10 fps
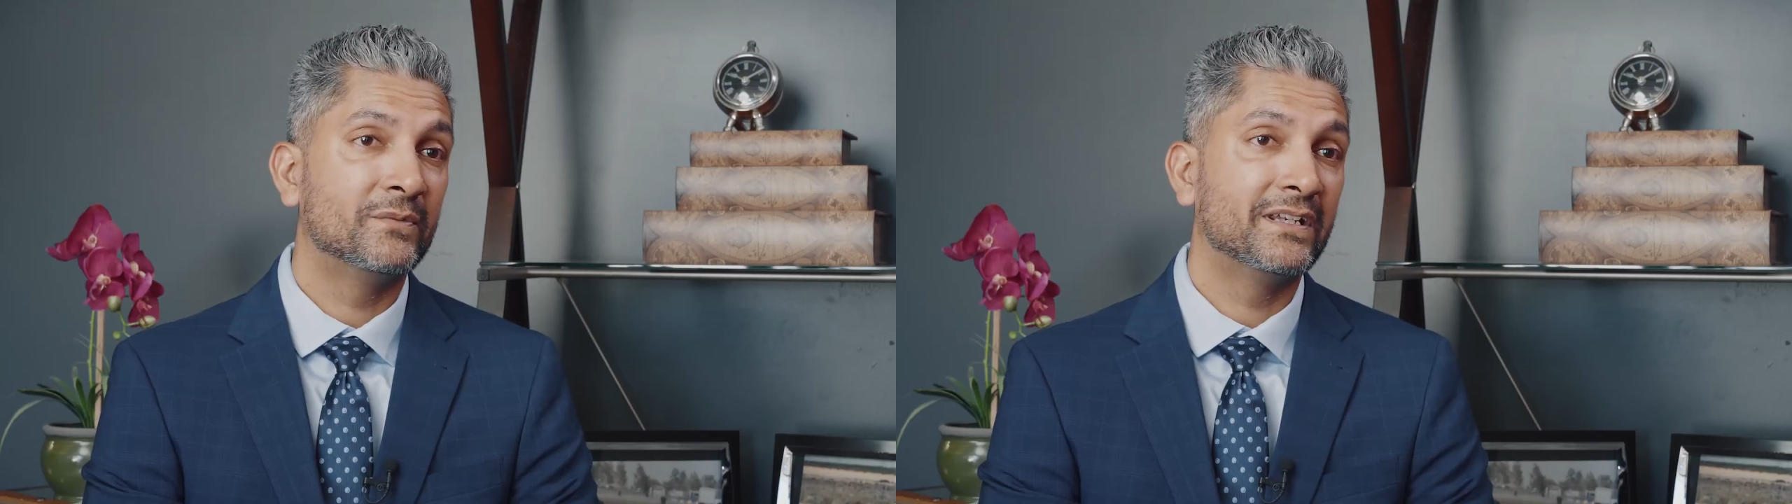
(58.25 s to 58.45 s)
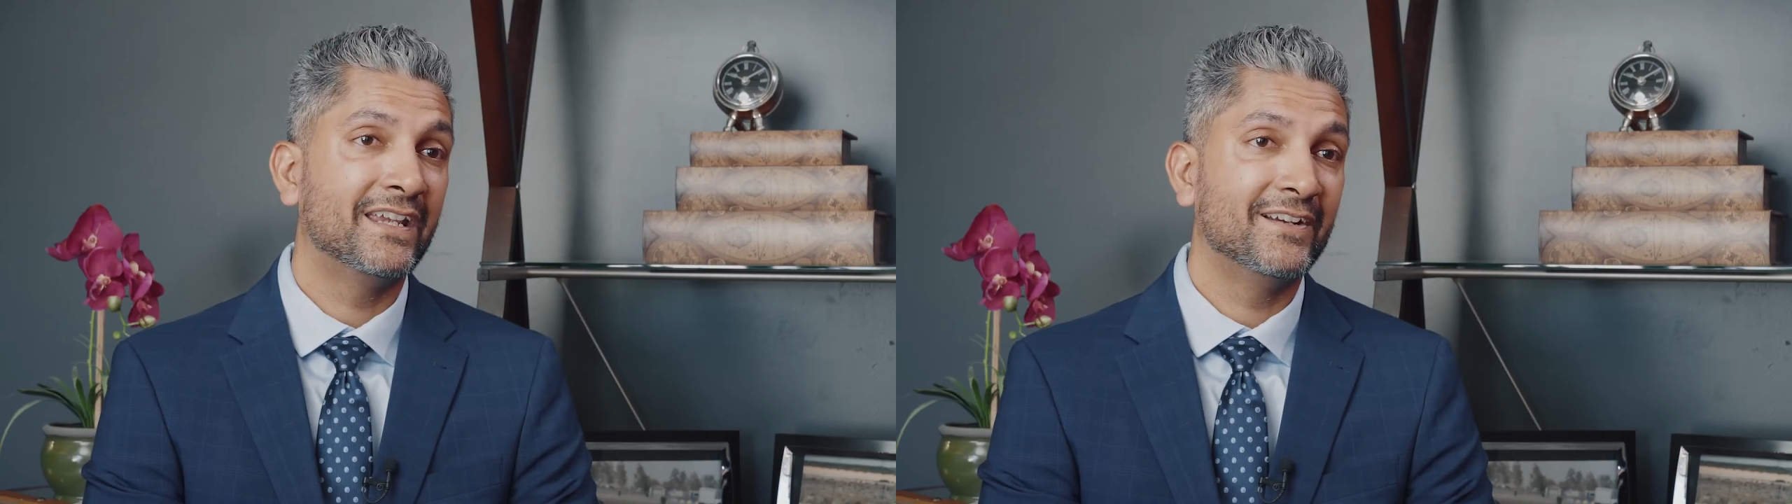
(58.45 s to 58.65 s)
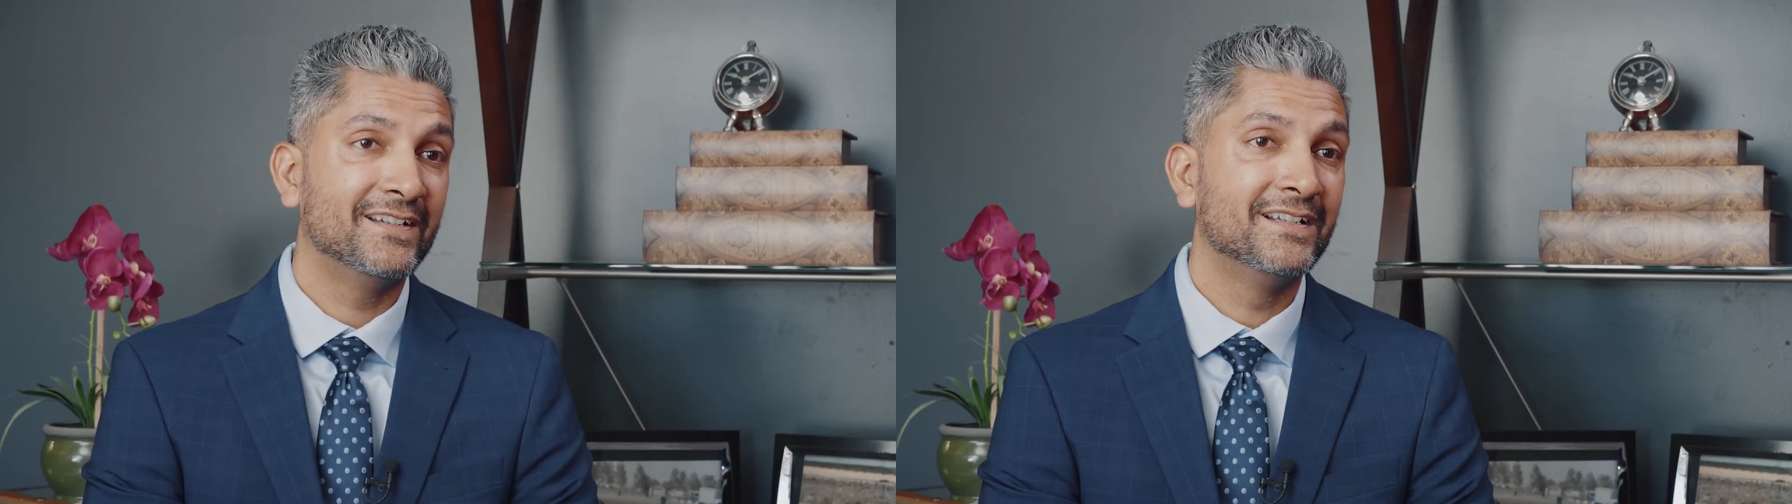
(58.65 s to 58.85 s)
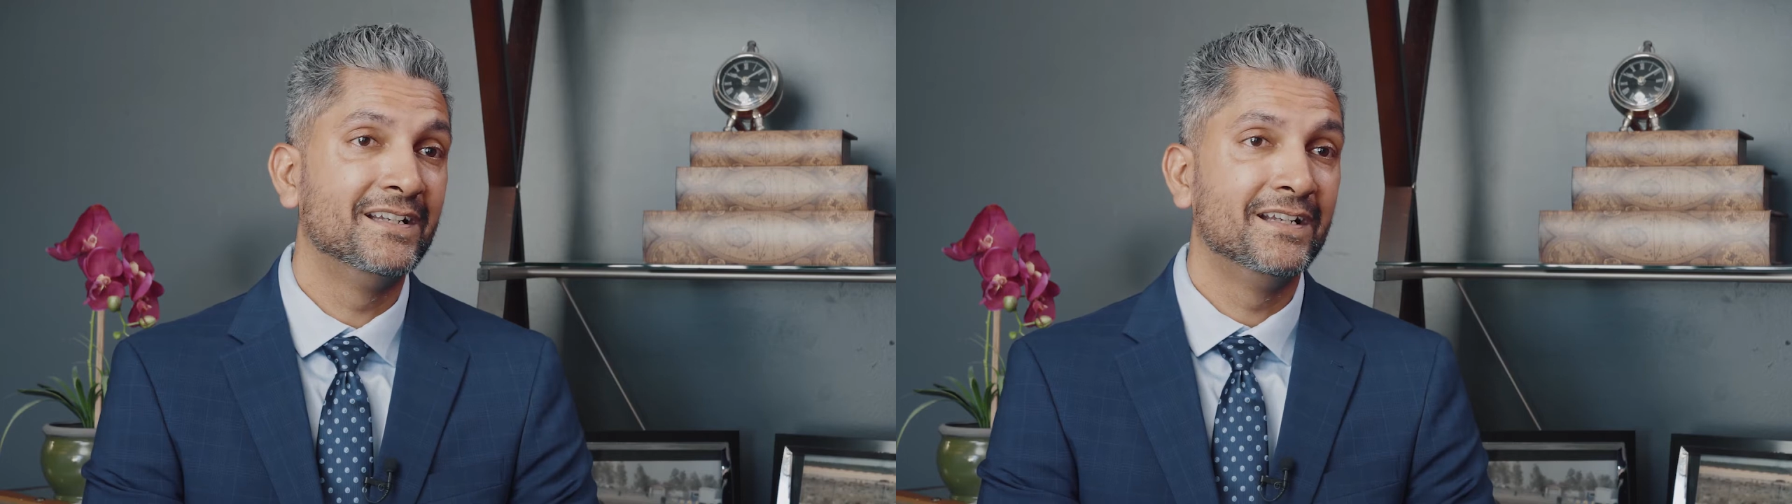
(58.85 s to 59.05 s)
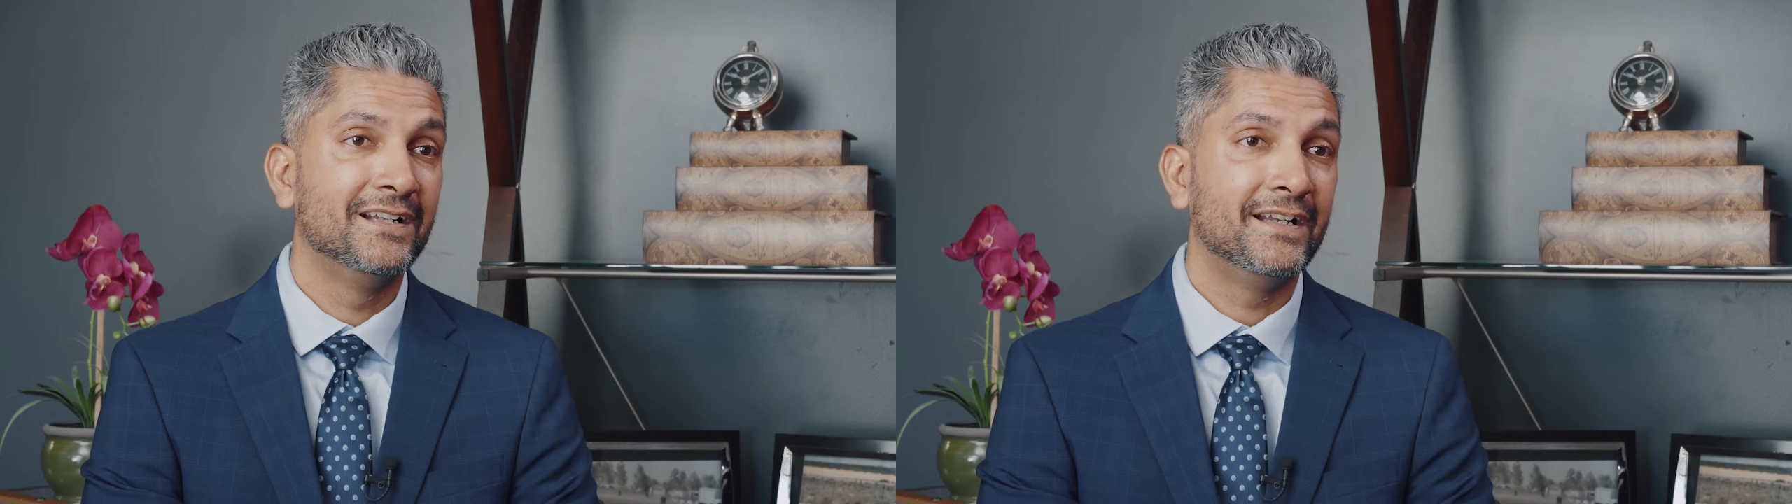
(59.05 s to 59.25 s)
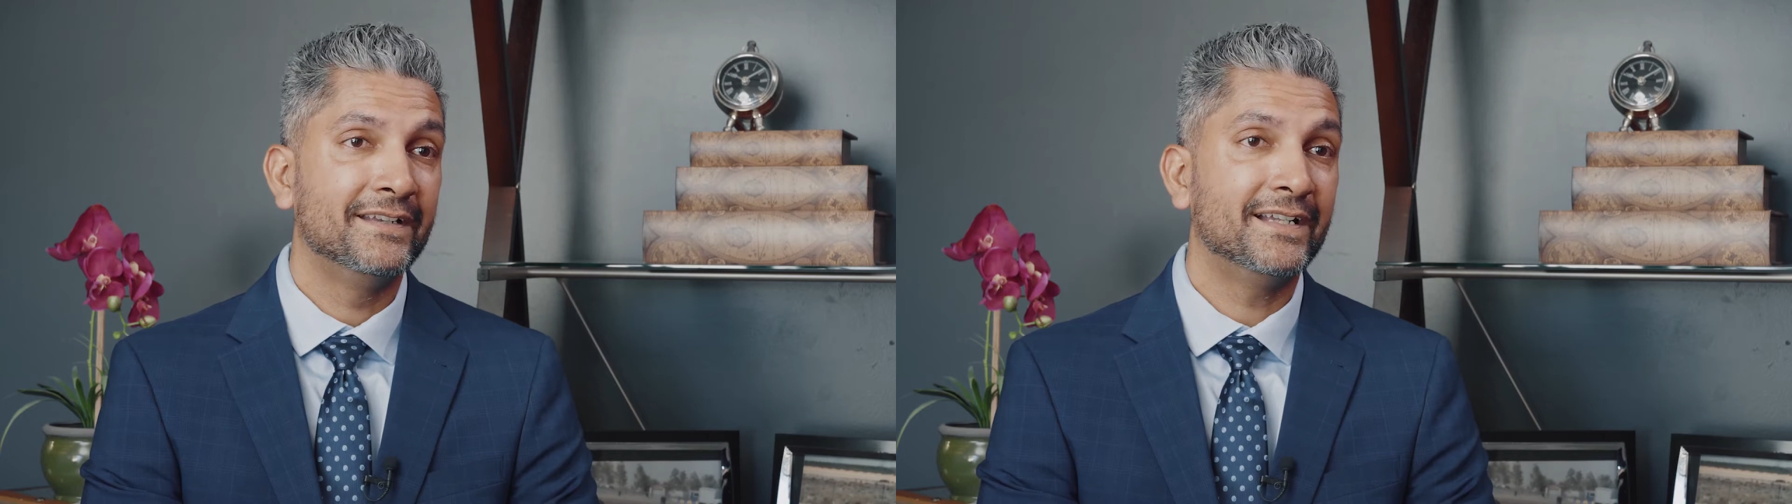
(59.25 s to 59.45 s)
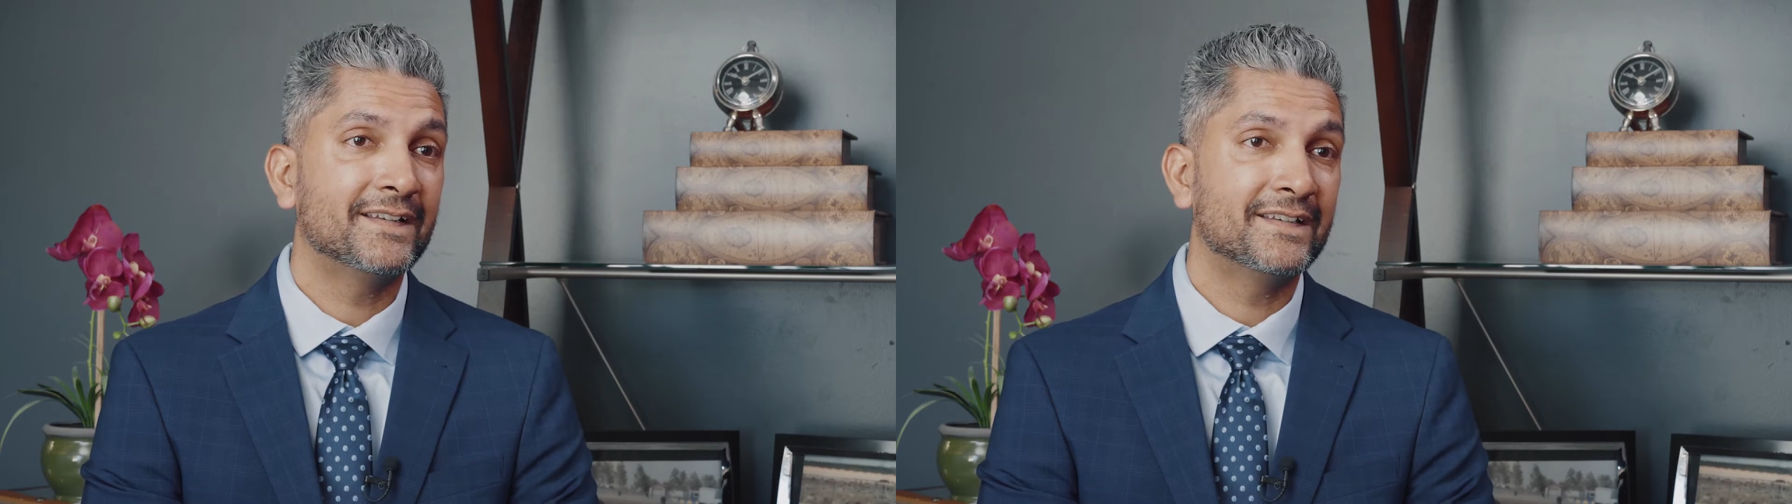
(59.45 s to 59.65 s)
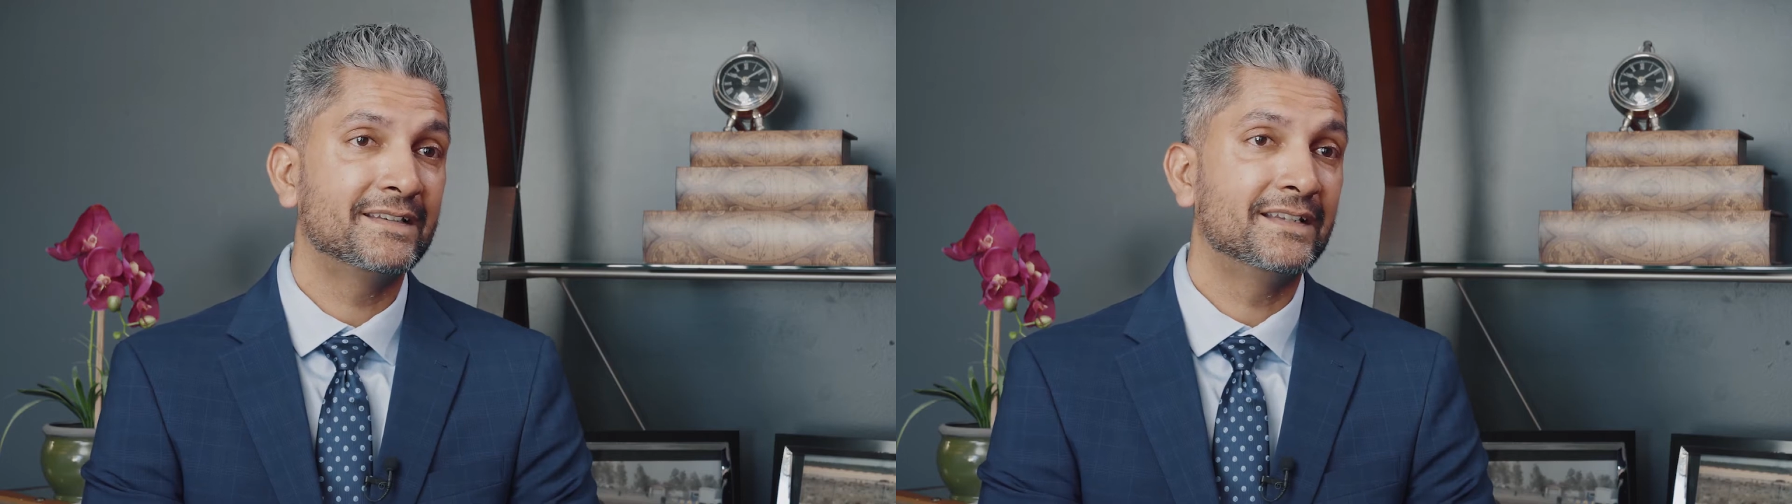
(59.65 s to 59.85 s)
and caring. And
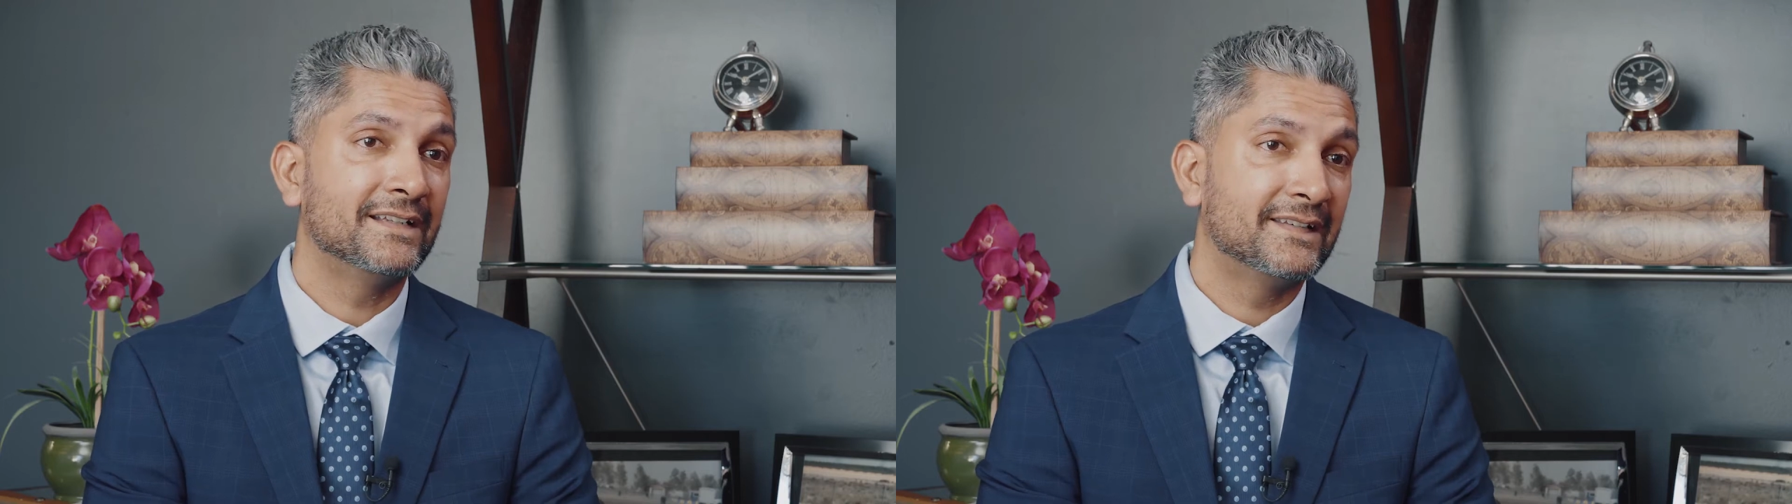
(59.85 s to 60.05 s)
that's that